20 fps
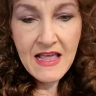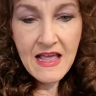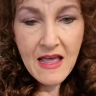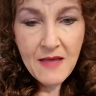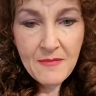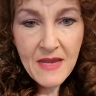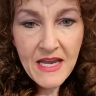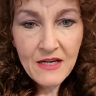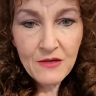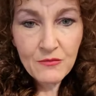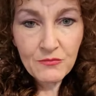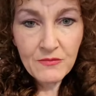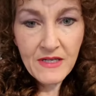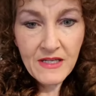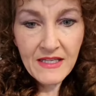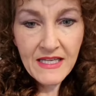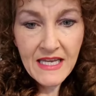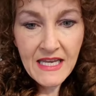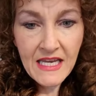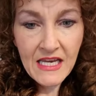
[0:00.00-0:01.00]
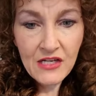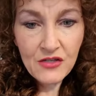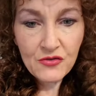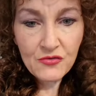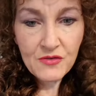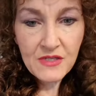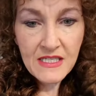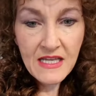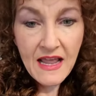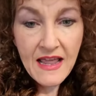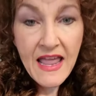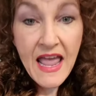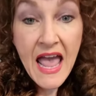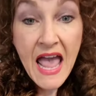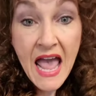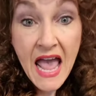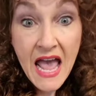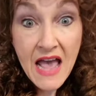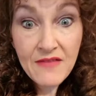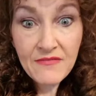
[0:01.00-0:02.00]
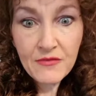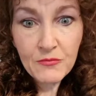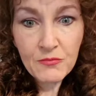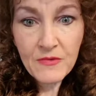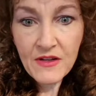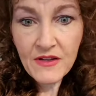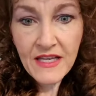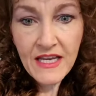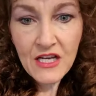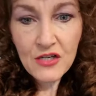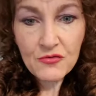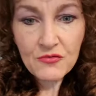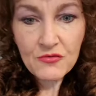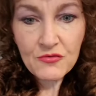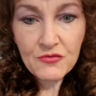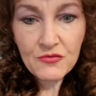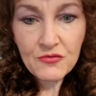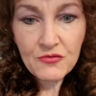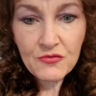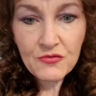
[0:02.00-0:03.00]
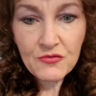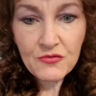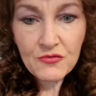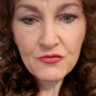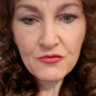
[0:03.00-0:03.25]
I have a really interesting idea